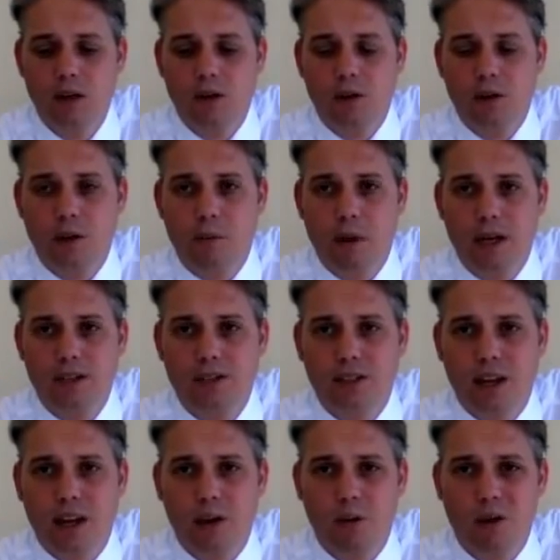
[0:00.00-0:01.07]
Or you may
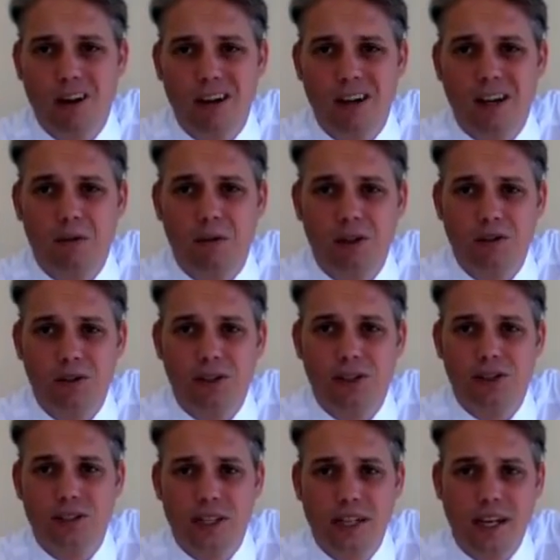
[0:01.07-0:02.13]
say, well, I want to also
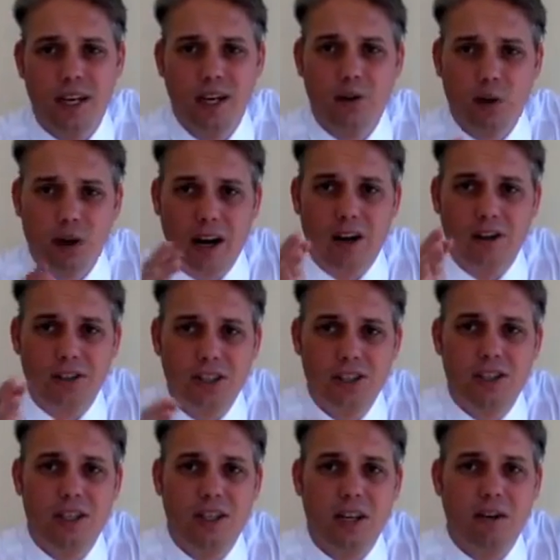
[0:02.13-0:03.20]
see what else is
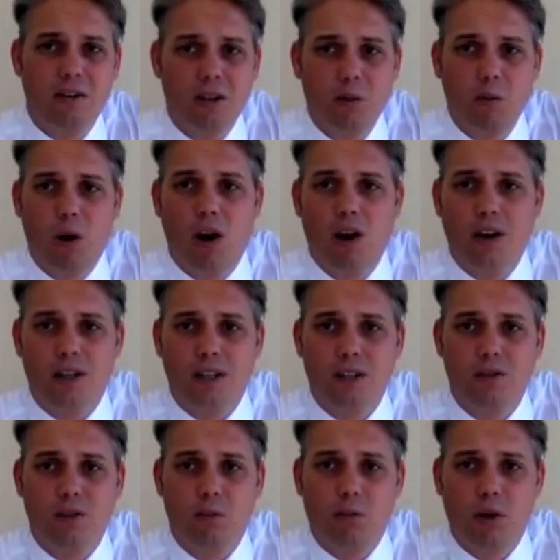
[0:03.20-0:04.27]
in there in the market.
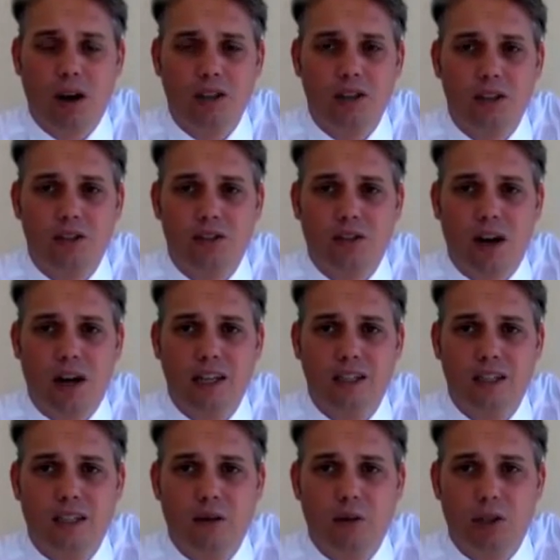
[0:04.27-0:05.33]
If your price is right,
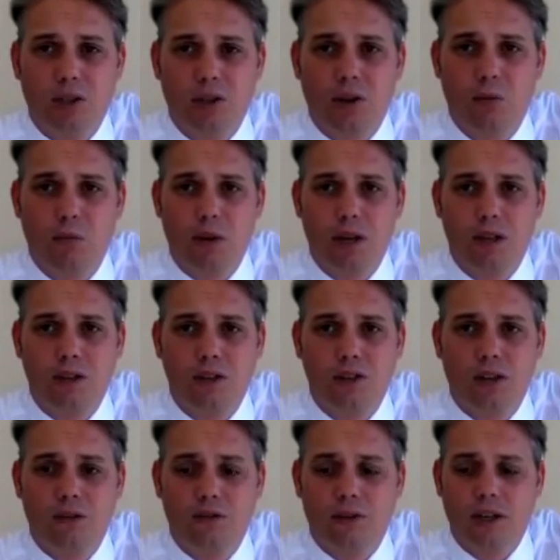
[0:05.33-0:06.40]
what the competitor's
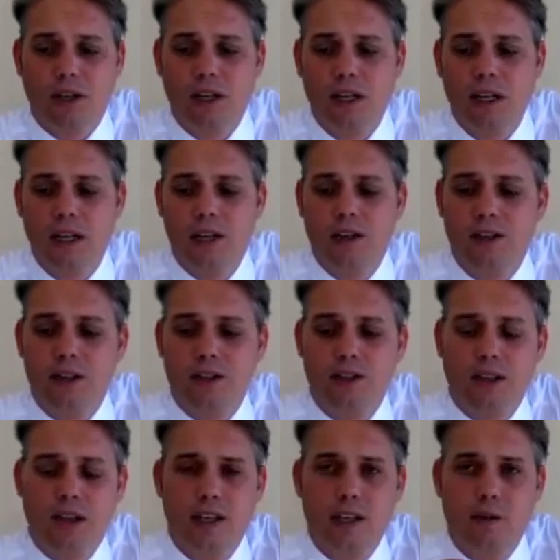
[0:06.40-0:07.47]
offering. You can
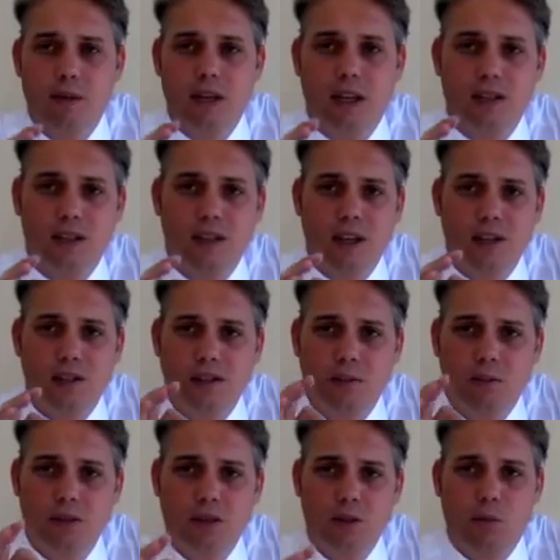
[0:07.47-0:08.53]
say to him at that stage,
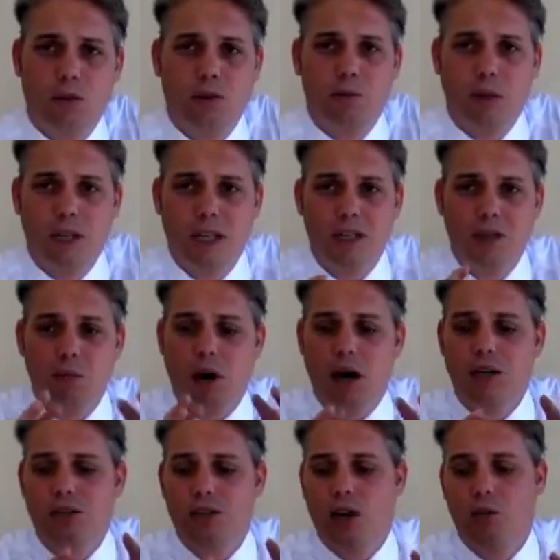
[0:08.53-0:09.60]
look, Mr. Prospect, it's
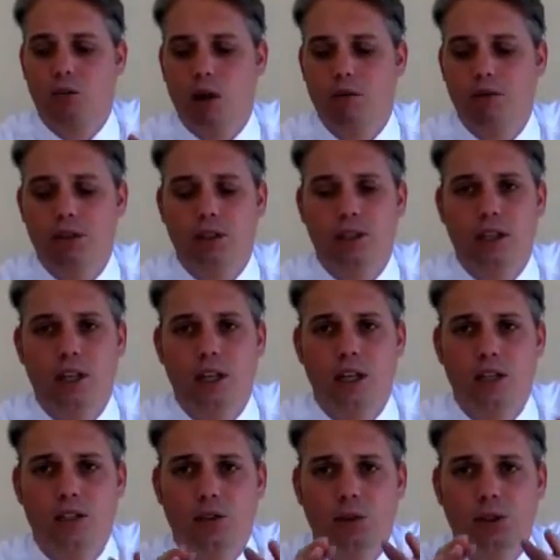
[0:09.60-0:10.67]
my job, obviously,
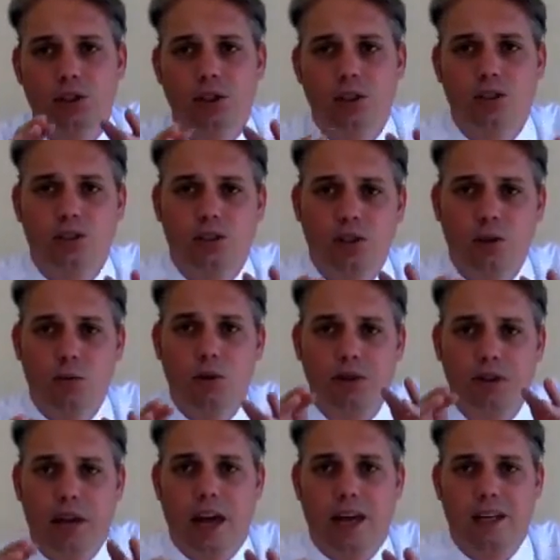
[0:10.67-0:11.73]
to assist you
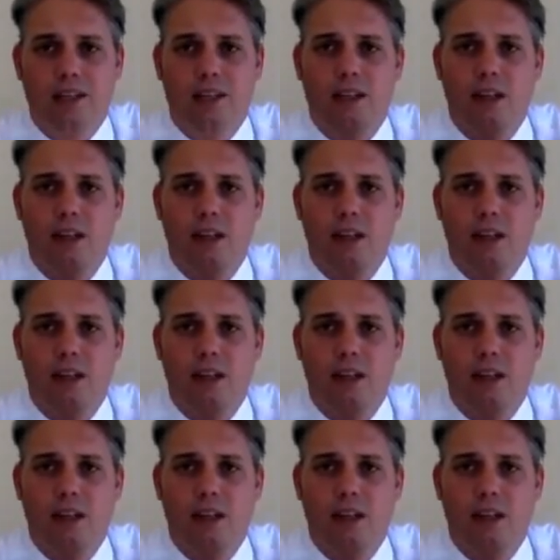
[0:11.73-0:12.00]
with that.